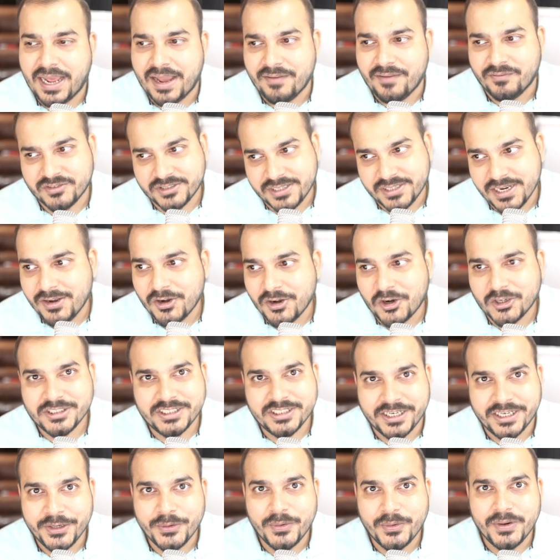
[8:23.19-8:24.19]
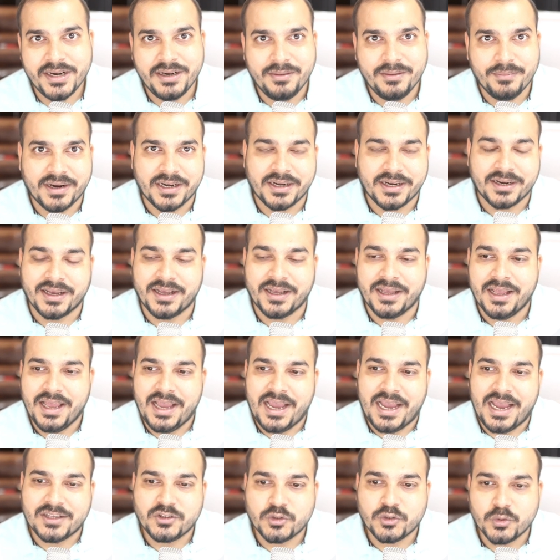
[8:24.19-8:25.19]
I've still not scheduled it, but uh,
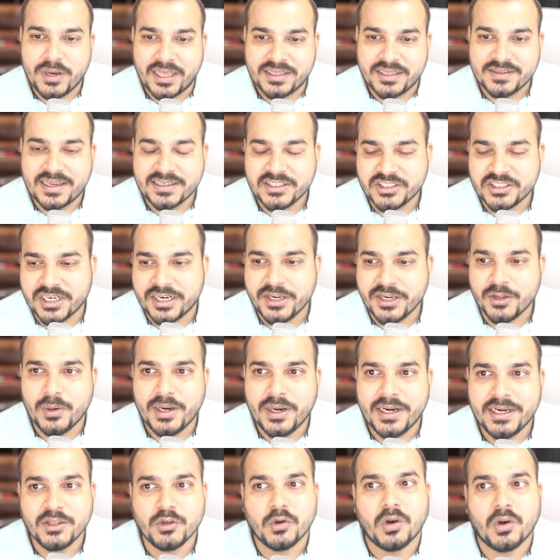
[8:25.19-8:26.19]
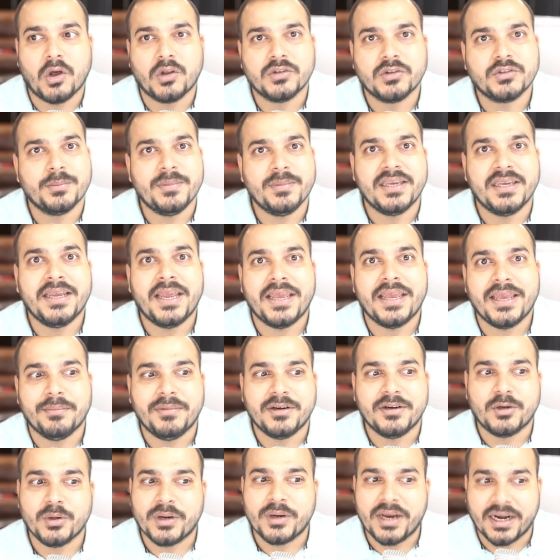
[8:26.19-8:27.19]
as soon as I schedule it, you'll also be
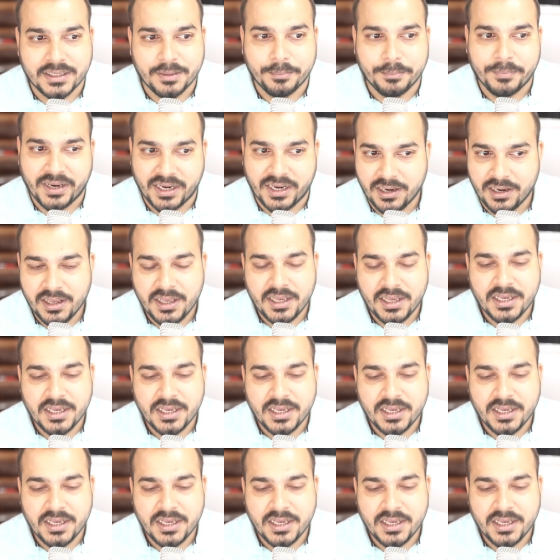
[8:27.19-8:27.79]
able to get a mail.